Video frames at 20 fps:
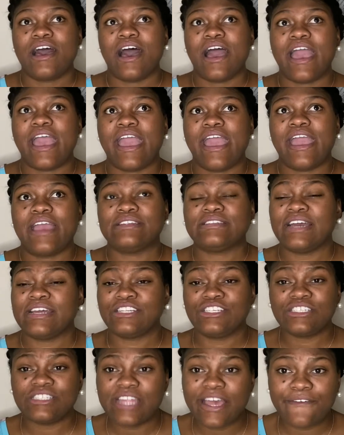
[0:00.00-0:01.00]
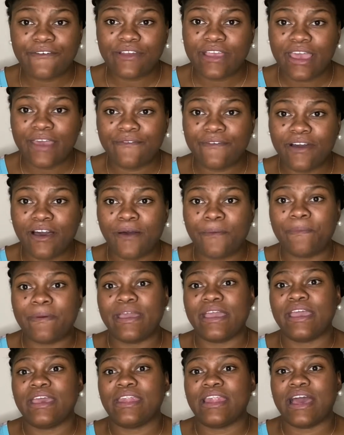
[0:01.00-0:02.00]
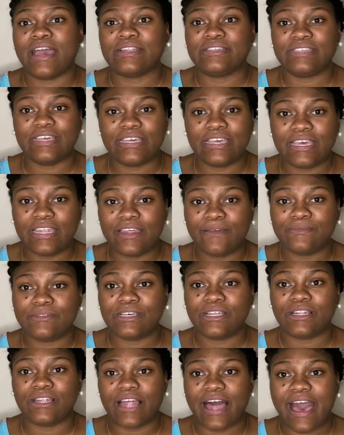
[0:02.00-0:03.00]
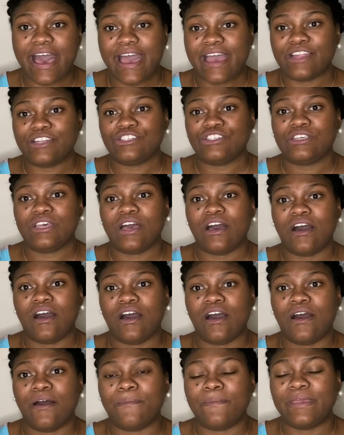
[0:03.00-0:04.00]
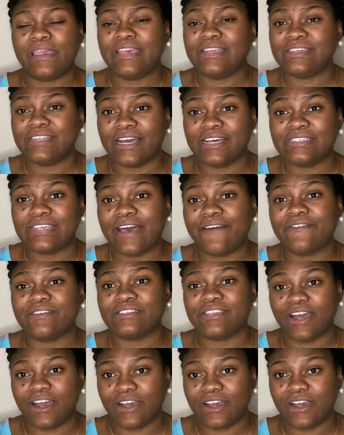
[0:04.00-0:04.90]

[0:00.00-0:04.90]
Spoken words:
And I just never gave up, and I did get him to latch. He does have a tongue